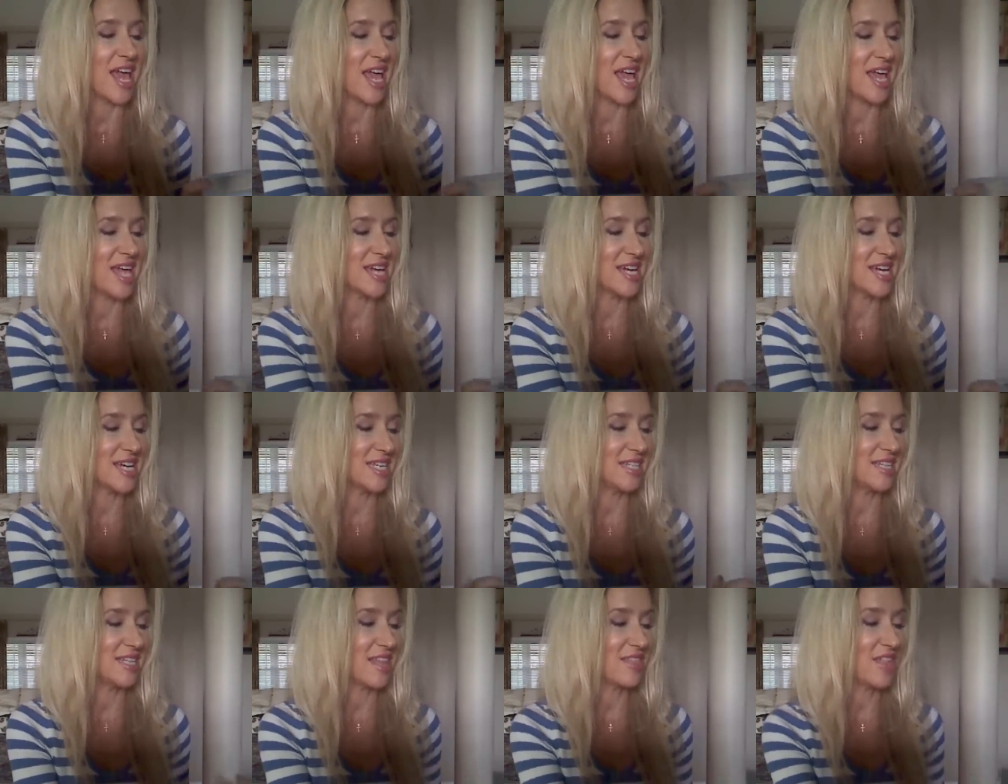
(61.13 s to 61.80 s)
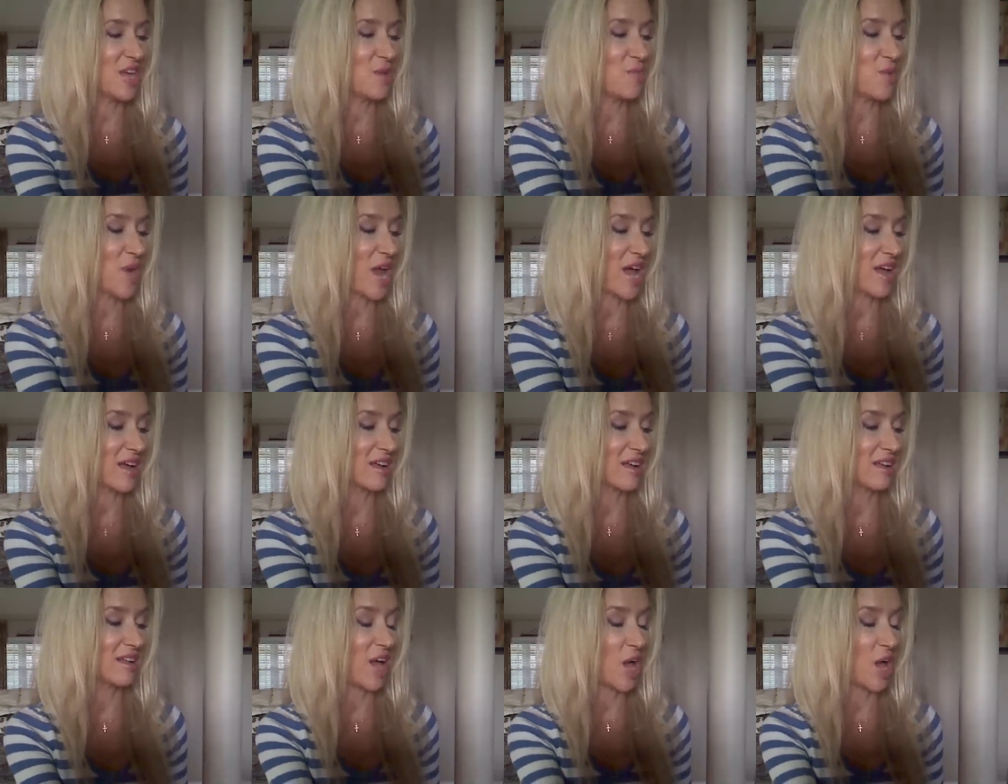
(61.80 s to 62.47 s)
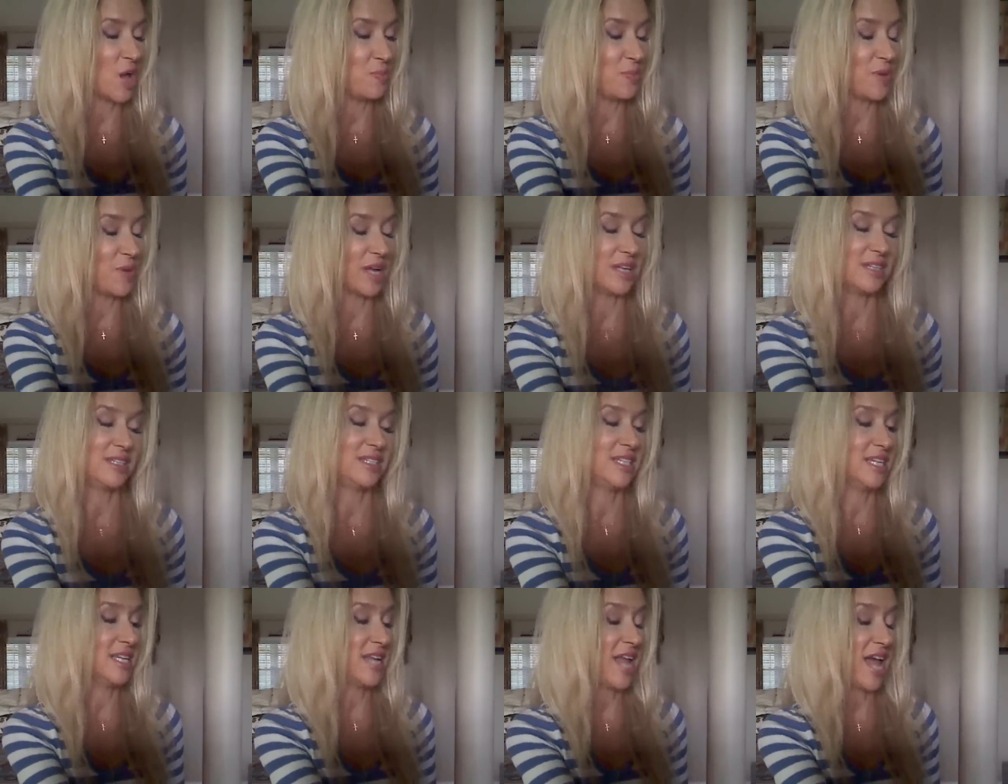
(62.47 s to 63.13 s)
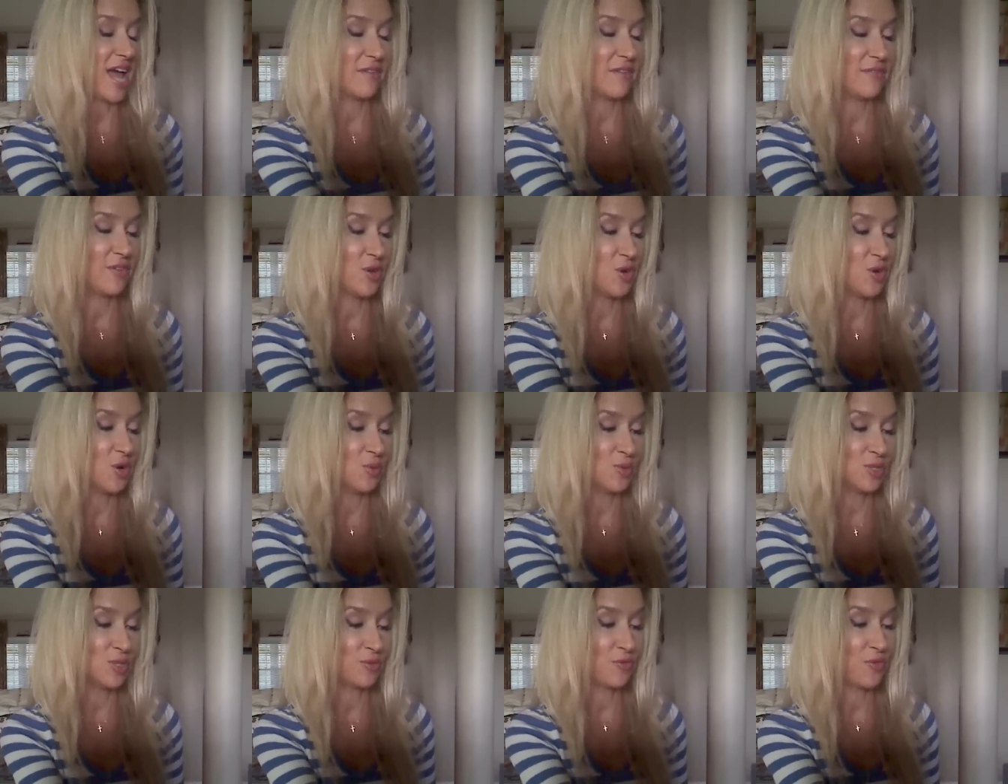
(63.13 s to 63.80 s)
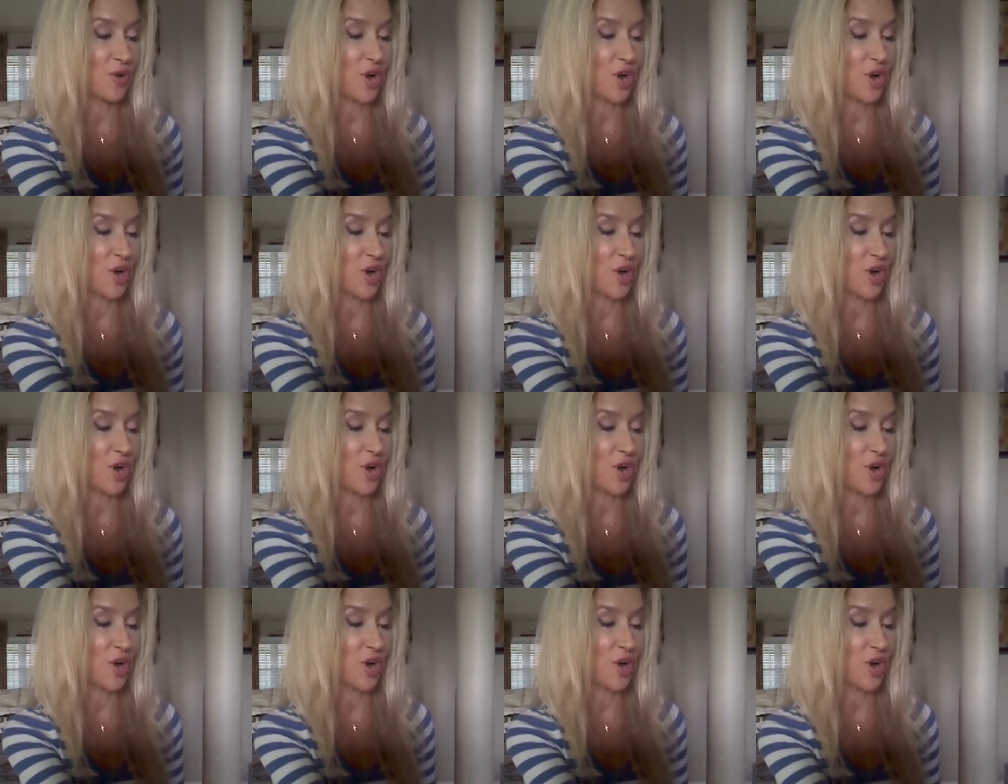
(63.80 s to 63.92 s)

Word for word: And then when I, I didn't have who it was